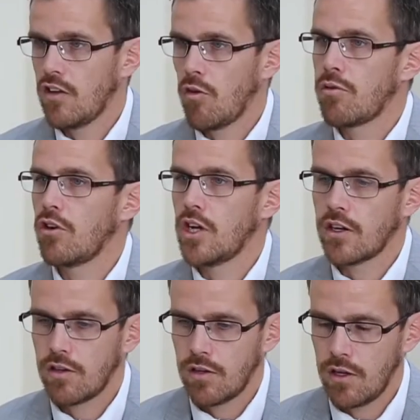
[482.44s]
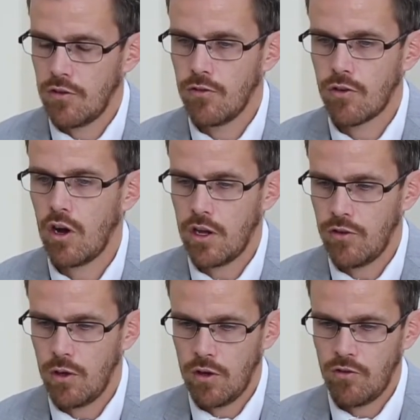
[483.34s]
a project, if
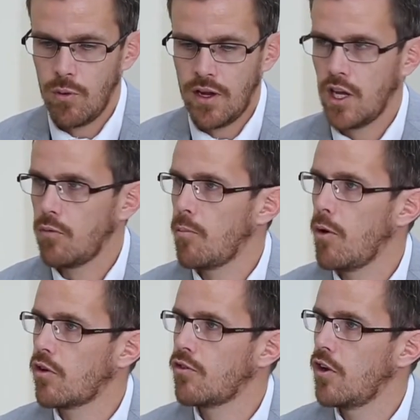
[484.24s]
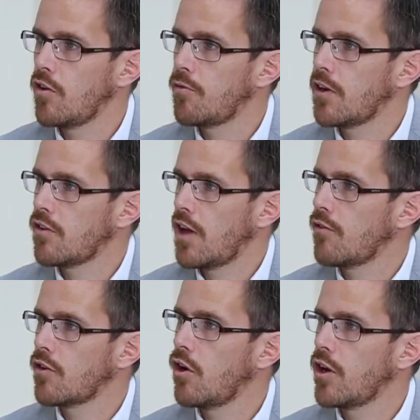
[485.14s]
you end up with a box full of things that
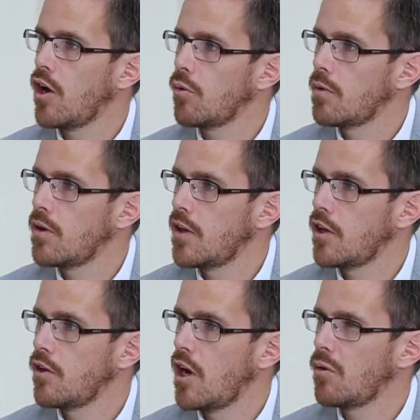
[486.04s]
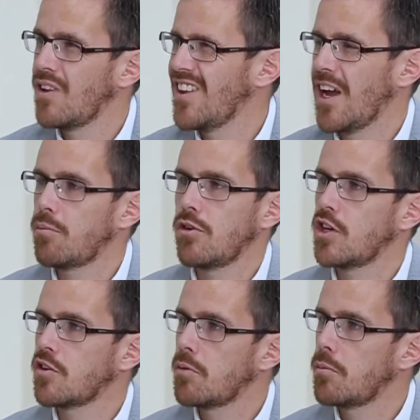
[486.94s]
haven't gone home, then you know that
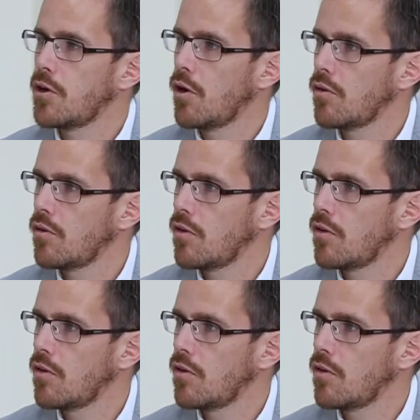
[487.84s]
project's probably not